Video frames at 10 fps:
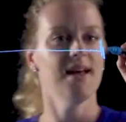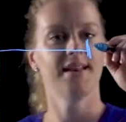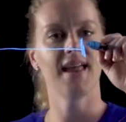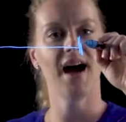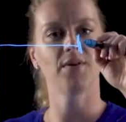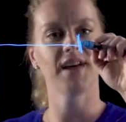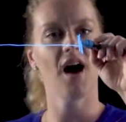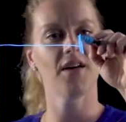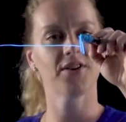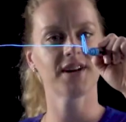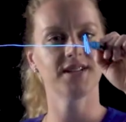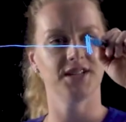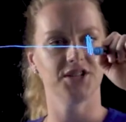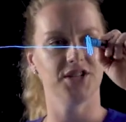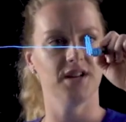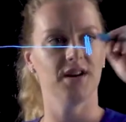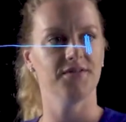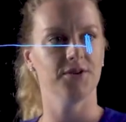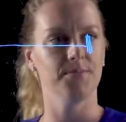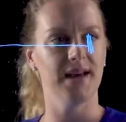Now, the other condition of
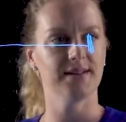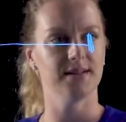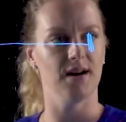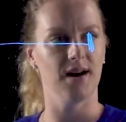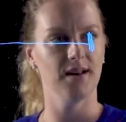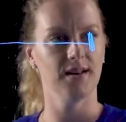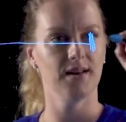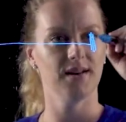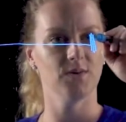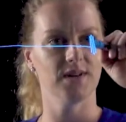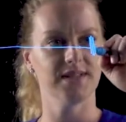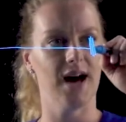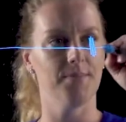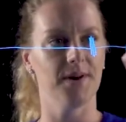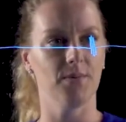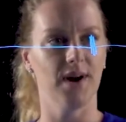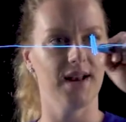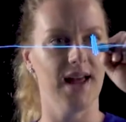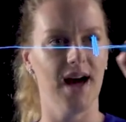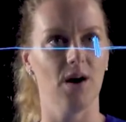your baseline is what's happening right
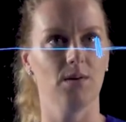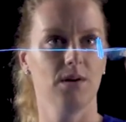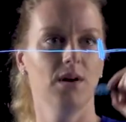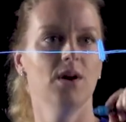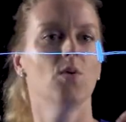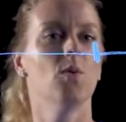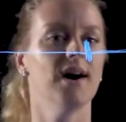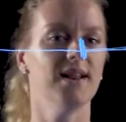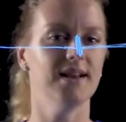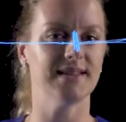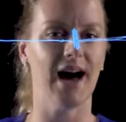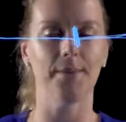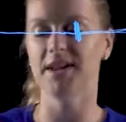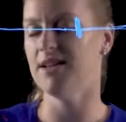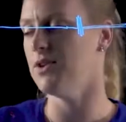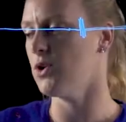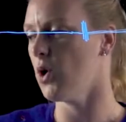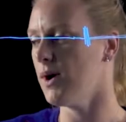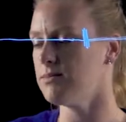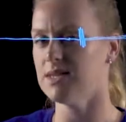now. What is happening if you
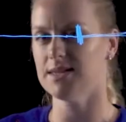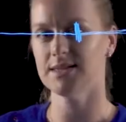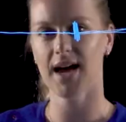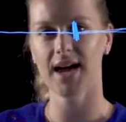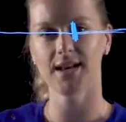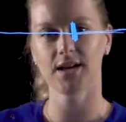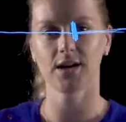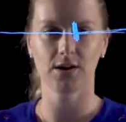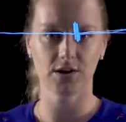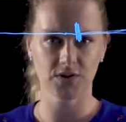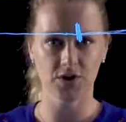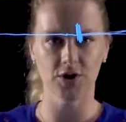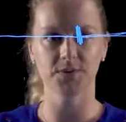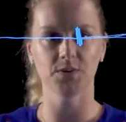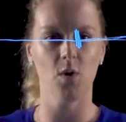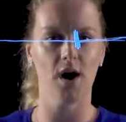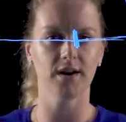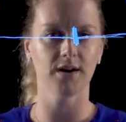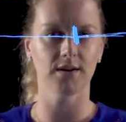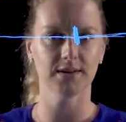go out to the site, scoop some
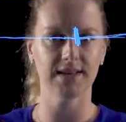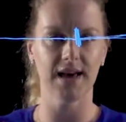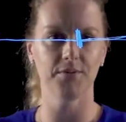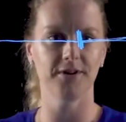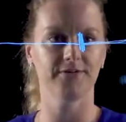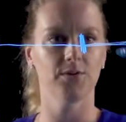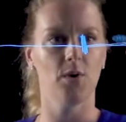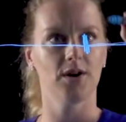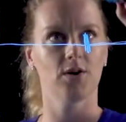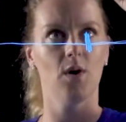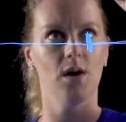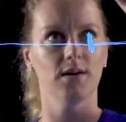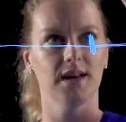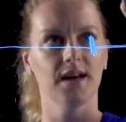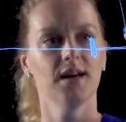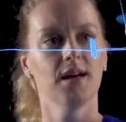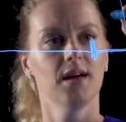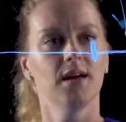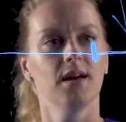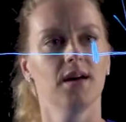water, sample it for water quality?
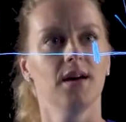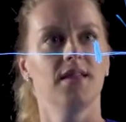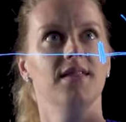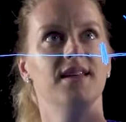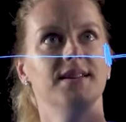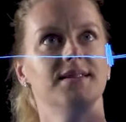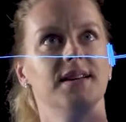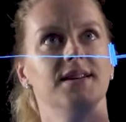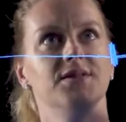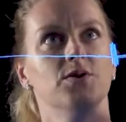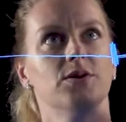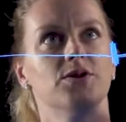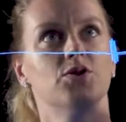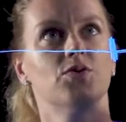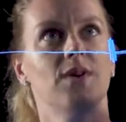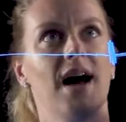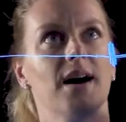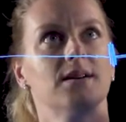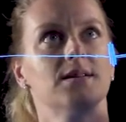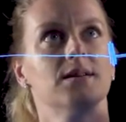This is your
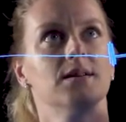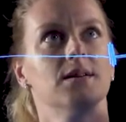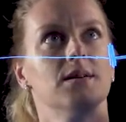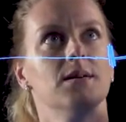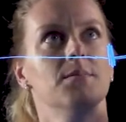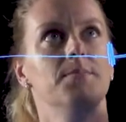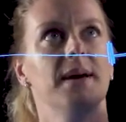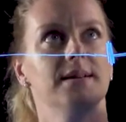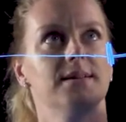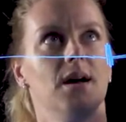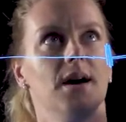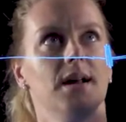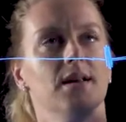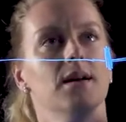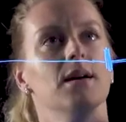direct baseline.